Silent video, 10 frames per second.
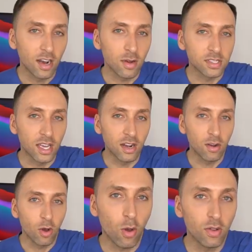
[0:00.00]
And I was
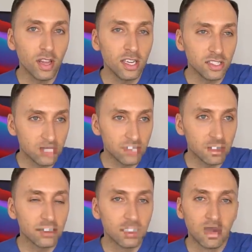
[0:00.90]
like, holy
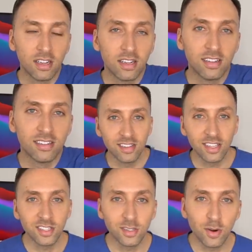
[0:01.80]

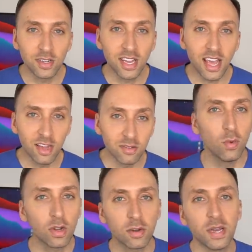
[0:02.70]
this is going down.
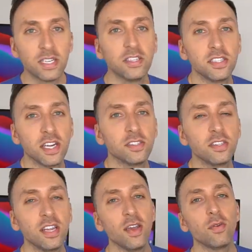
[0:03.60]
Welcome back to the channel.
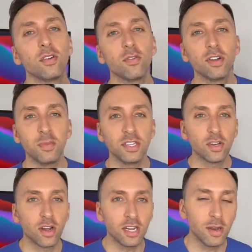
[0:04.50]
Today we're going to be
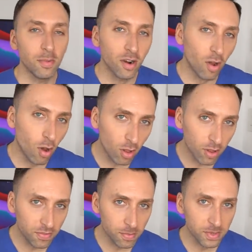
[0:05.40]
talking about
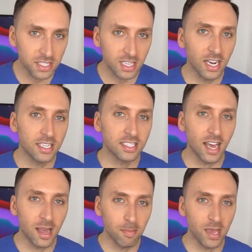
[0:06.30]
all of the mistakes
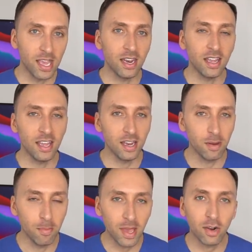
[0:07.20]
I made
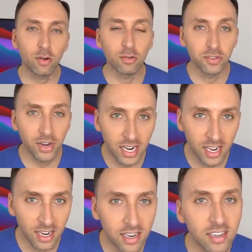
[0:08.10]
in medical
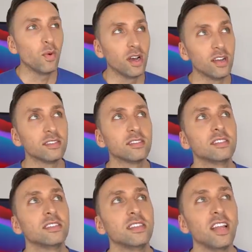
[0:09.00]
training. Well,
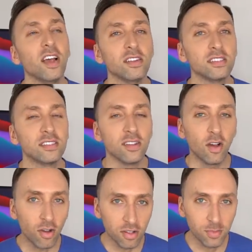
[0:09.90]
not
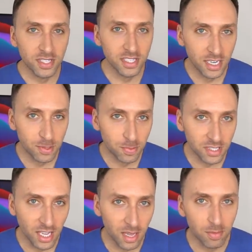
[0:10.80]
all the mistakes per
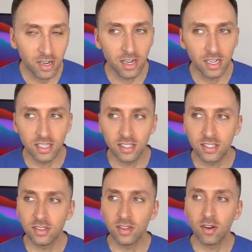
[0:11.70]
se,
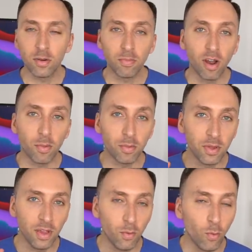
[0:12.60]
because there are
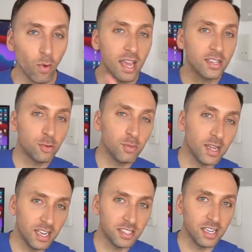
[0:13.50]
probably way too
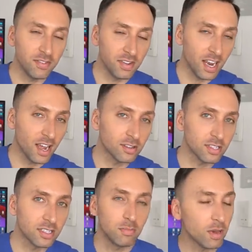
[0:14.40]
many to even count,
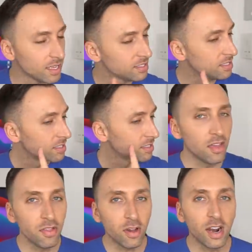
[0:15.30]
but
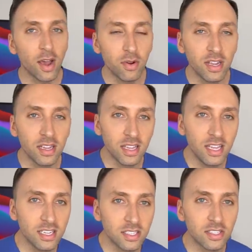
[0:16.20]
I thought I would at
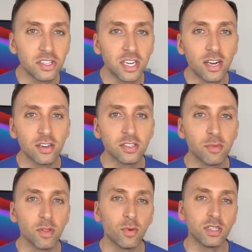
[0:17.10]
least share
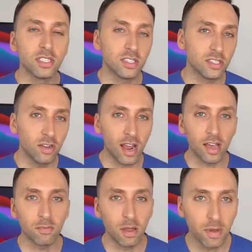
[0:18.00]
some of the ones that stood
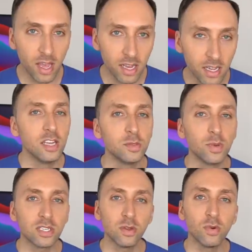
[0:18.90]
out in my mind,
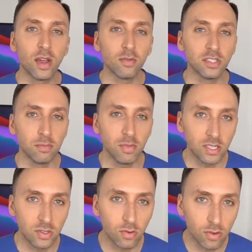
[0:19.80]
especially when I was in
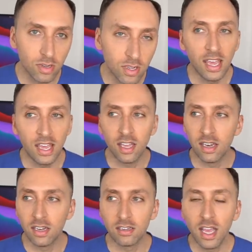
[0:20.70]
med school.
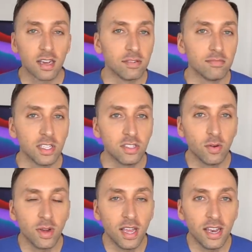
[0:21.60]
And yeah, let's
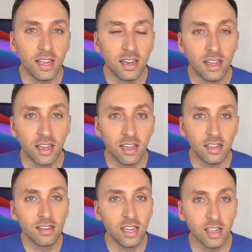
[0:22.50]
go ahead
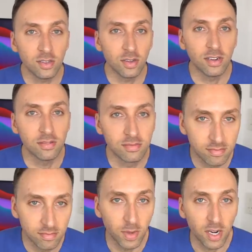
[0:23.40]
and get into it.
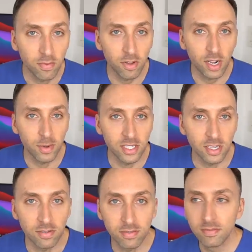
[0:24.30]
Make a fool out of
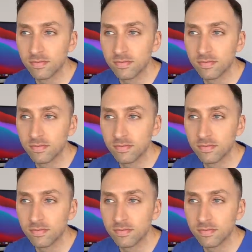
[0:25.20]
myself.